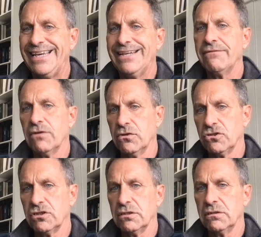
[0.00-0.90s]

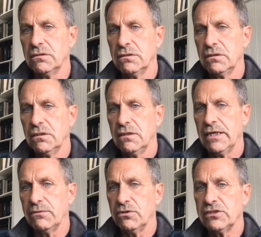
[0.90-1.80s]
inversion
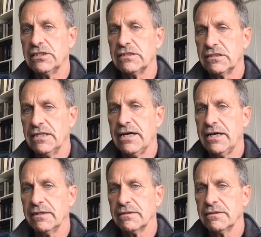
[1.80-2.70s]
and resist
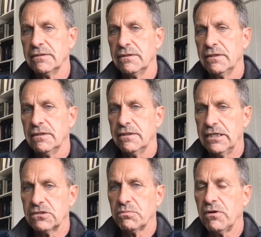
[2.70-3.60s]
that,
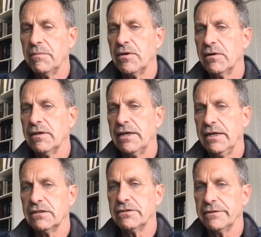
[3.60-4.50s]
that's primarily
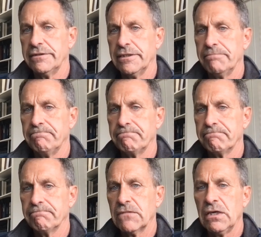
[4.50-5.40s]
anterior tib.
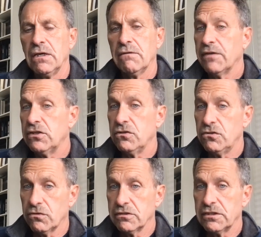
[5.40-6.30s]
If I do
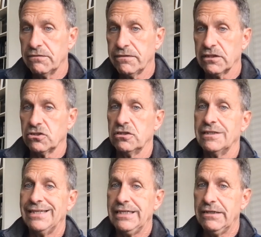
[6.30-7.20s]
dorsiflexion
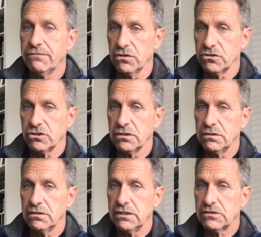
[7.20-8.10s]

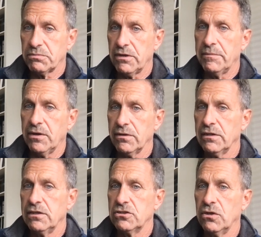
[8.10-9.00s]
eversion, that's
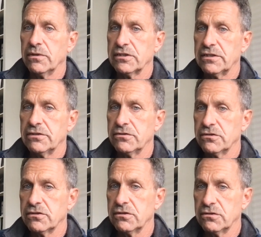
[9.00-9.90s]
primarily toe
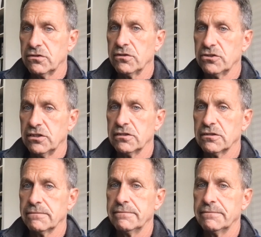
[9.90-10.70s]
extensors and tertius.